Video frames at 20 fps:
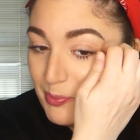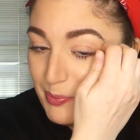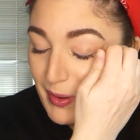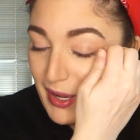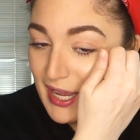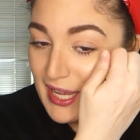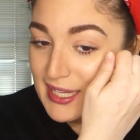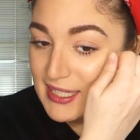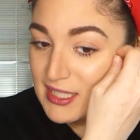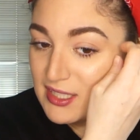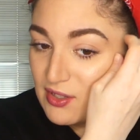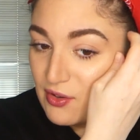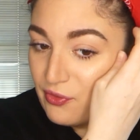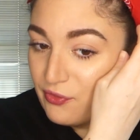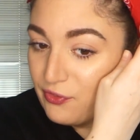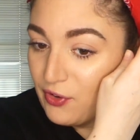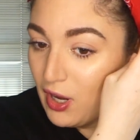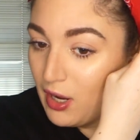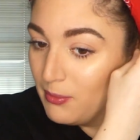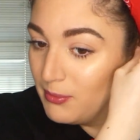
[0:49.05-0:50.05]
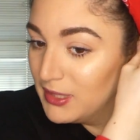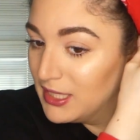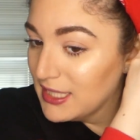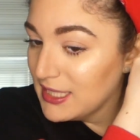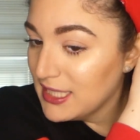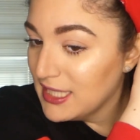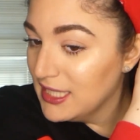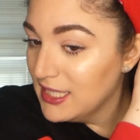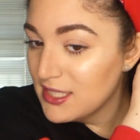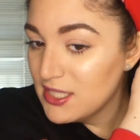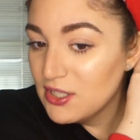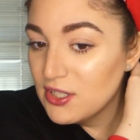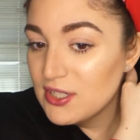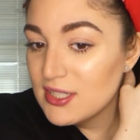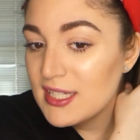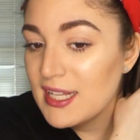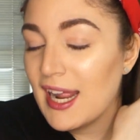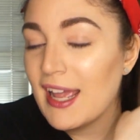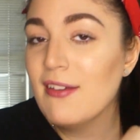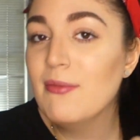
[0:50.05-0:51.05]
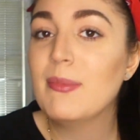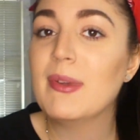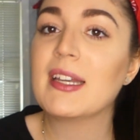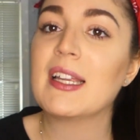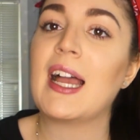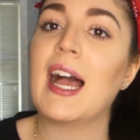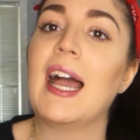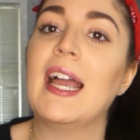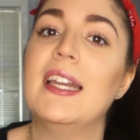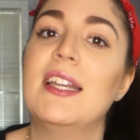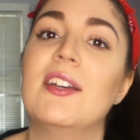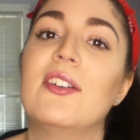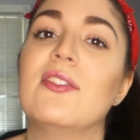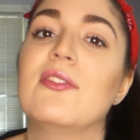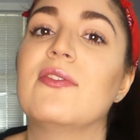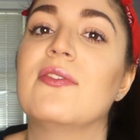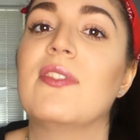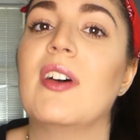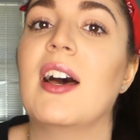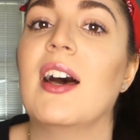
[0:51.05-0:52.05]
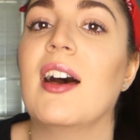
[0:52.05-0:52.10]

But from the teasers that I've been kind of